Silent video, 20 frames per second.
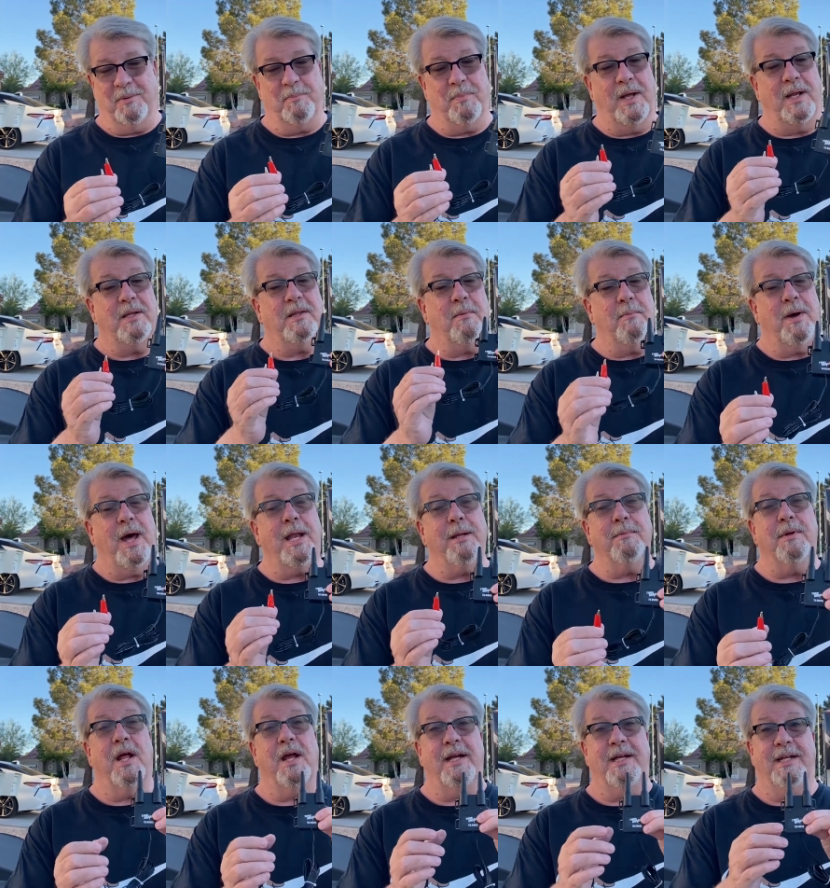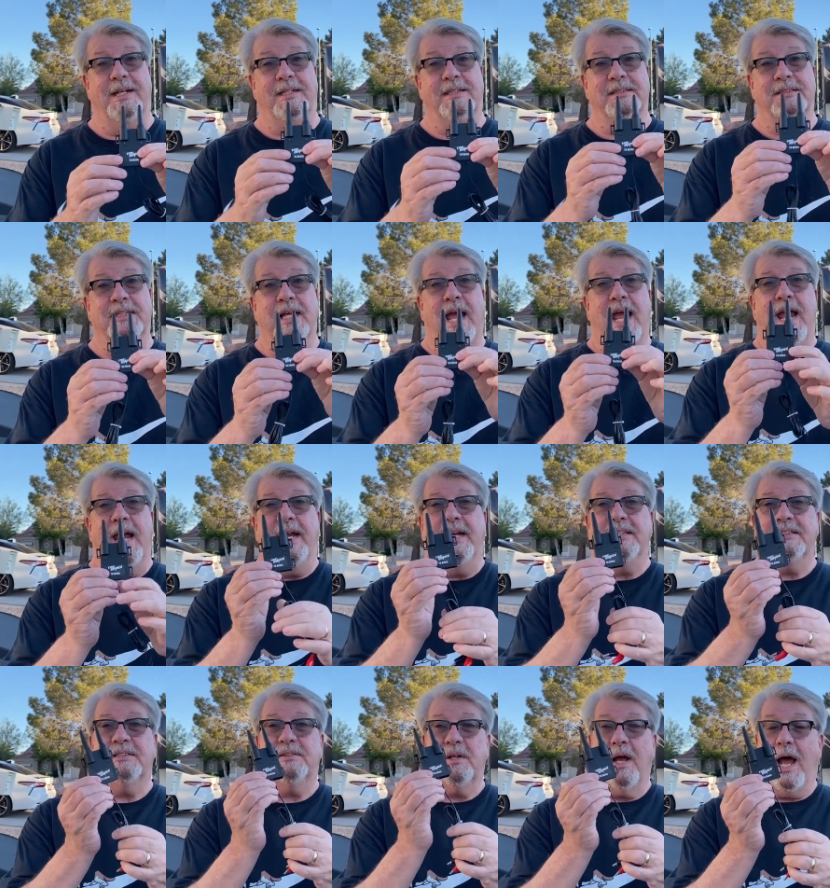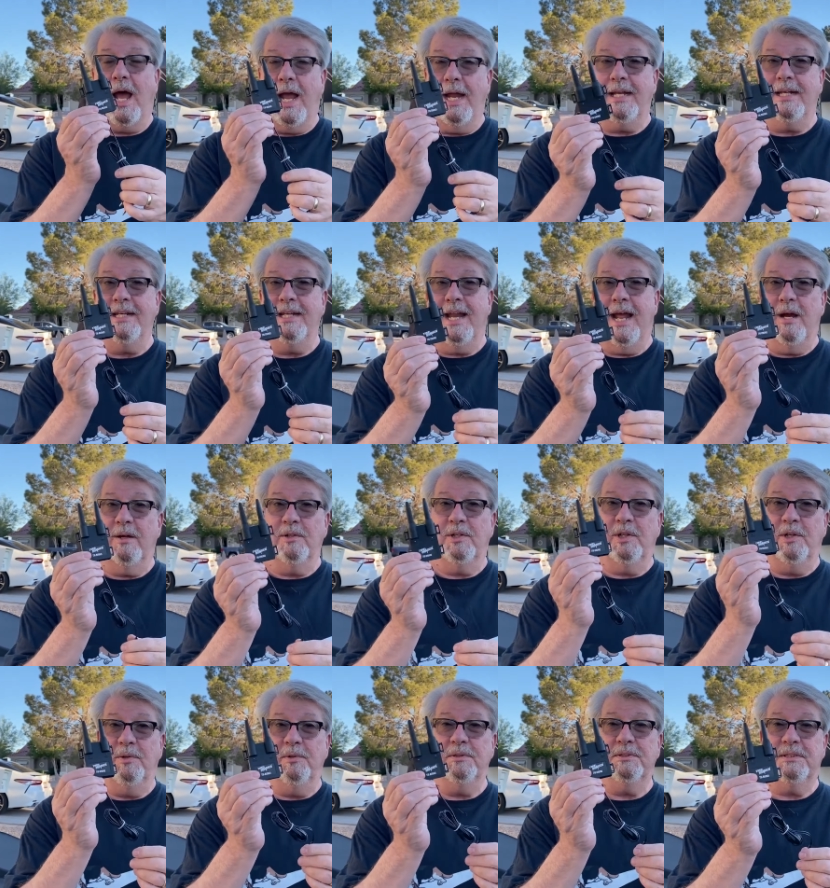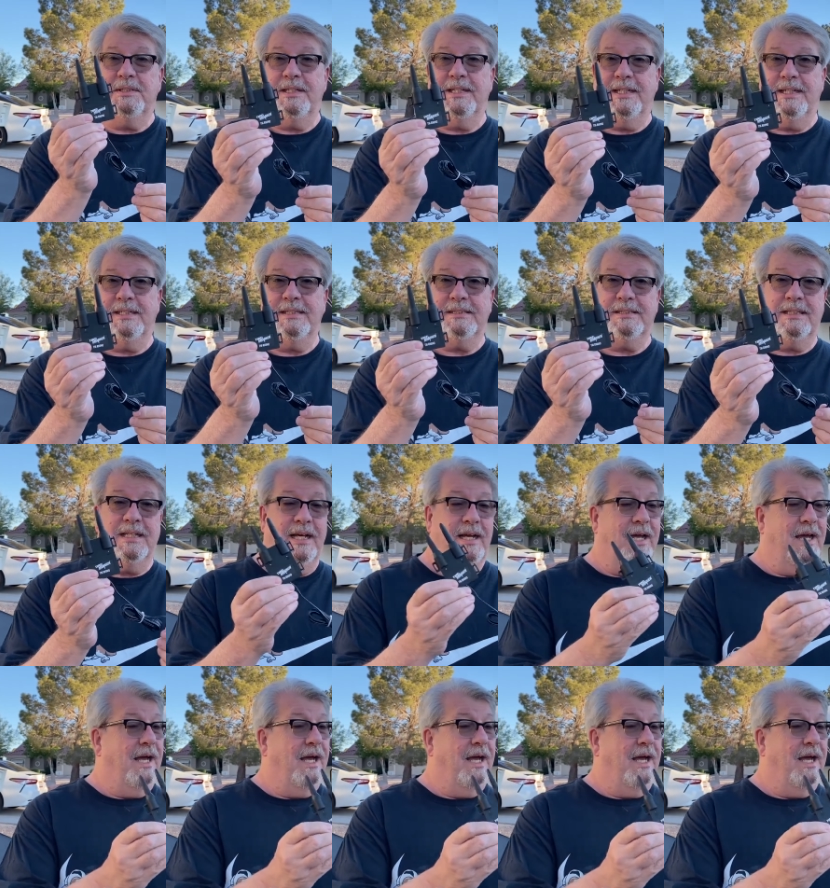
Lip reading: But the bottom line is I can now use this.